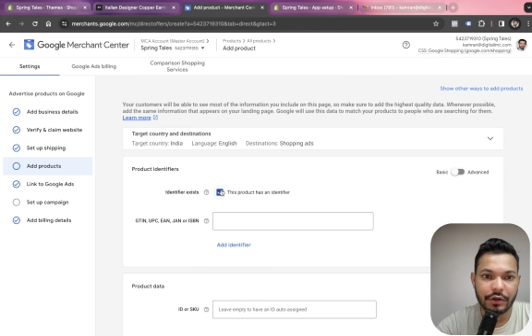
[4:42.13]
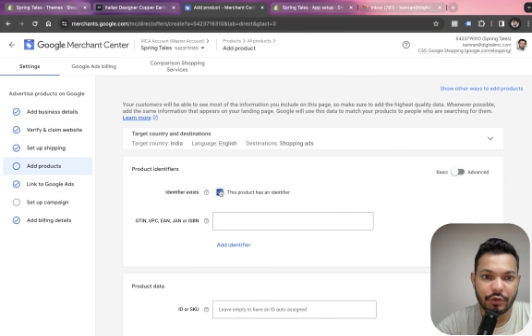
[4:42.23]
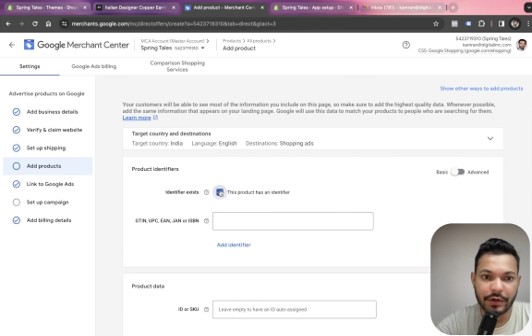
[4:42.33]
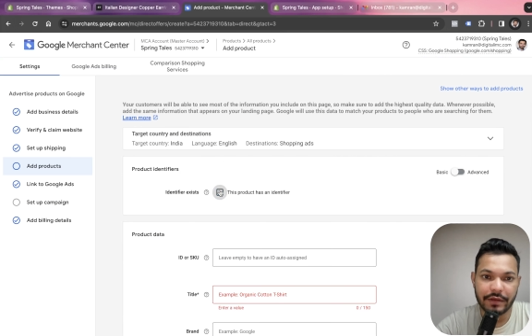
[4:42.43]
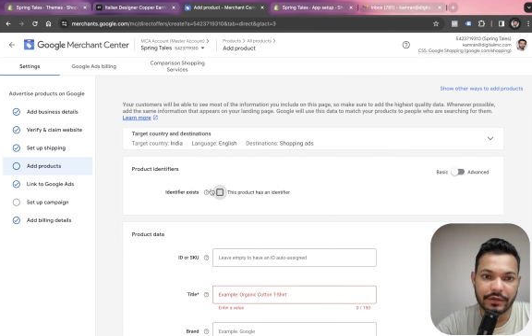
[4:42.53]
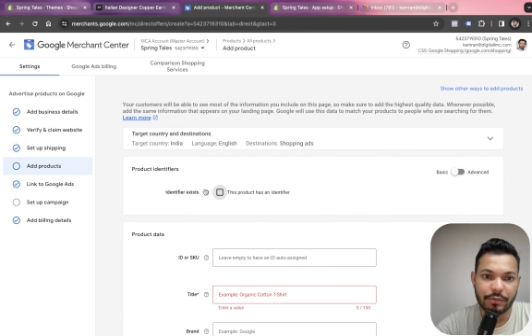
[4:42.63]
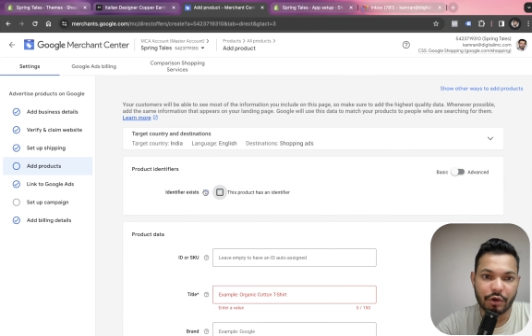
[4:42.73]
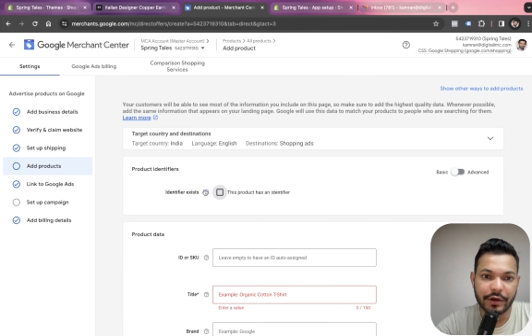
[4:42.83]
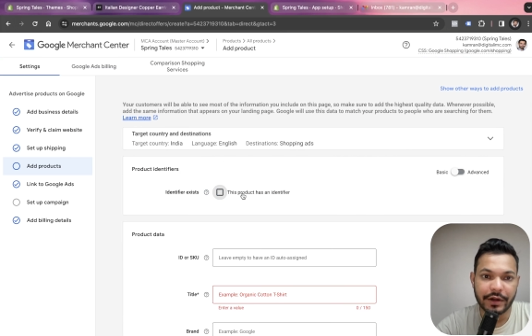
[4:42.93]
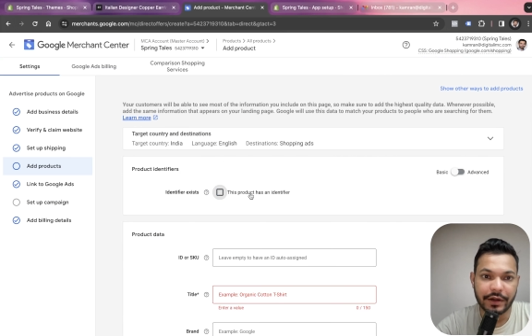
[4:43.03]
don't have the
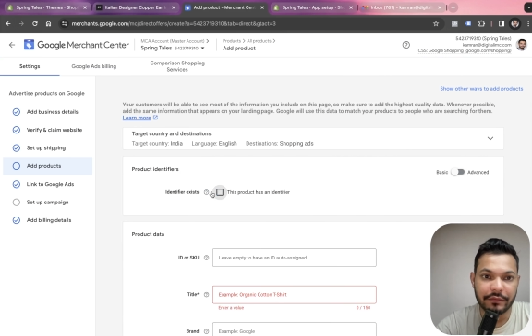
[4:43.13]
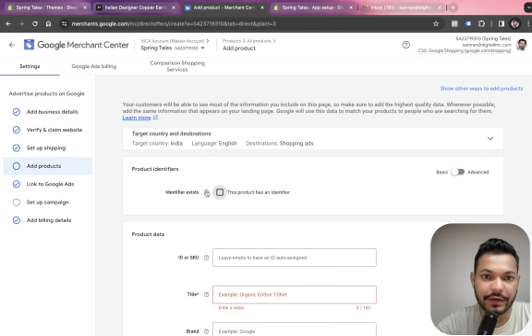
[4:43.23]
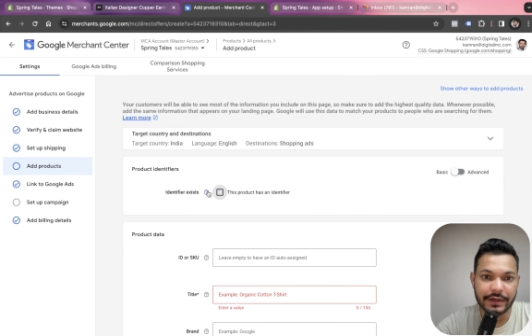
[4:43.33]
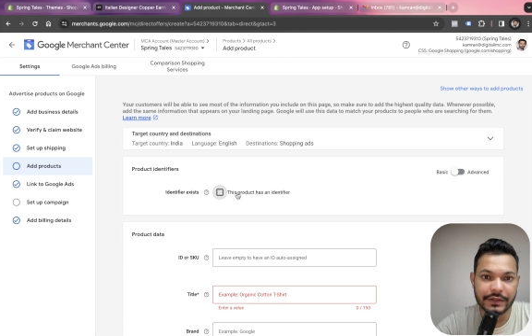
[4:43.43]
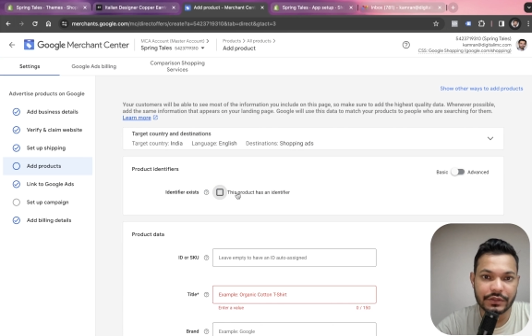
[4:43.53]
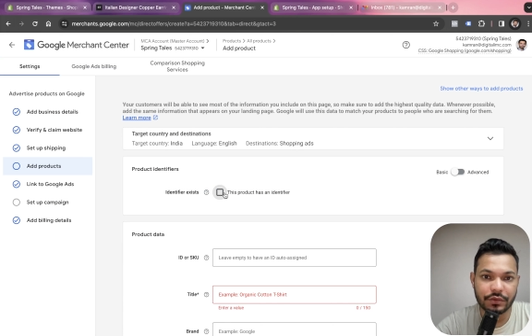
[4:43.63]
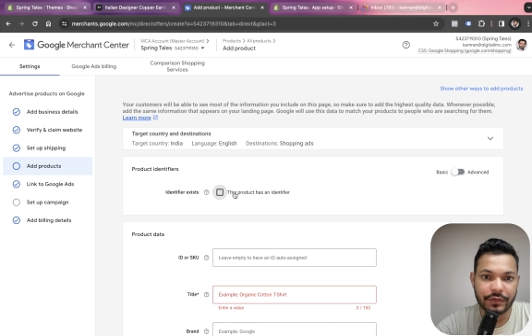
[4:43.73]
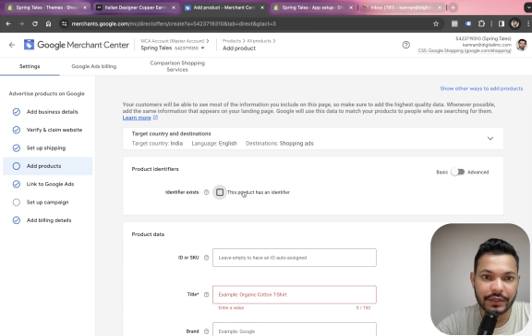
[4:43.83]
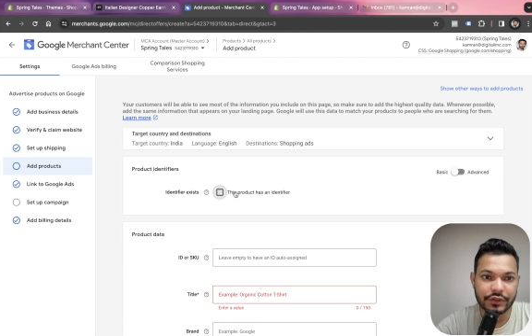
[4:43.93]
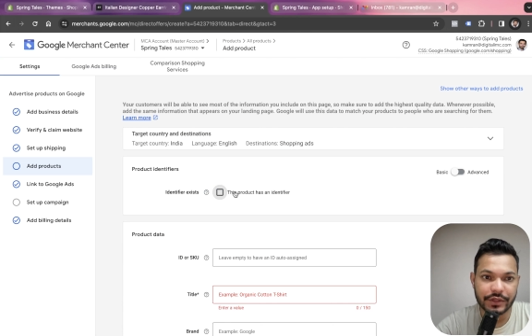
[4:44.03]
product identifier, so
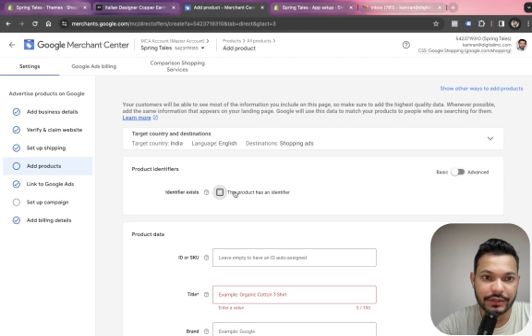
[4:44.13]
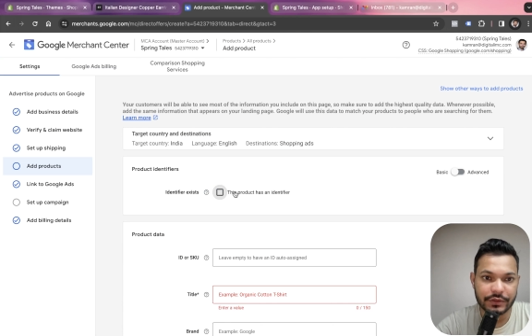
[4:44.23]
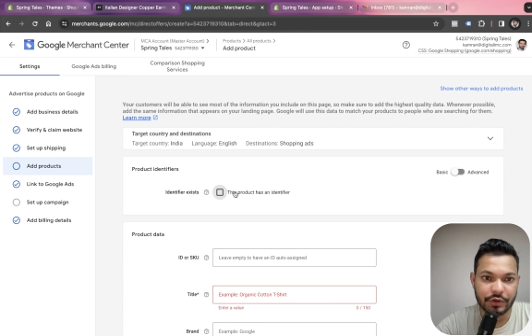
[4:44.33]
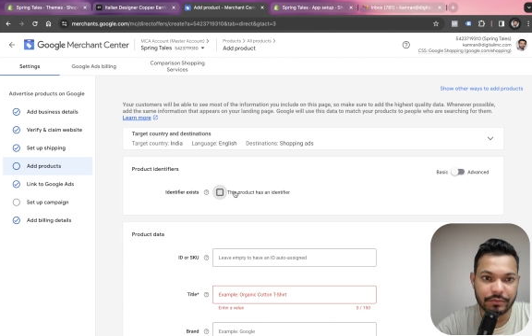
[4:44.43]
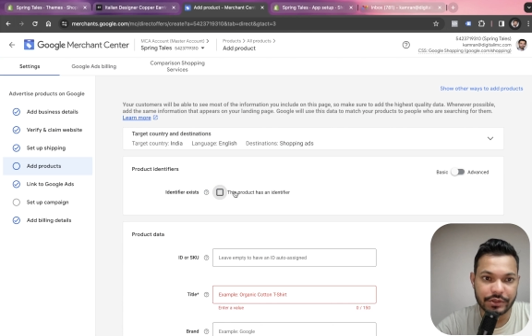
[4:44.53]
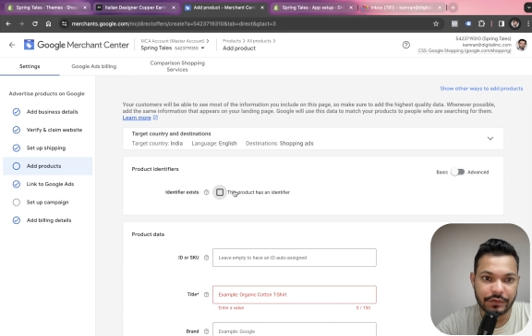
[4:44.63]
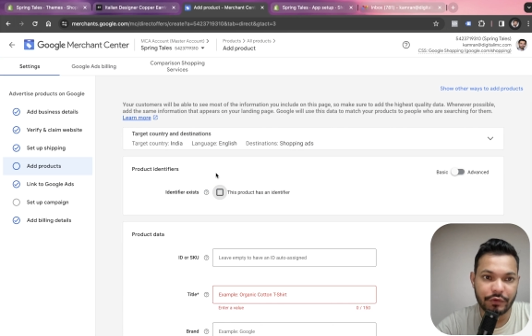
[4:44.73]
we uncheck this option.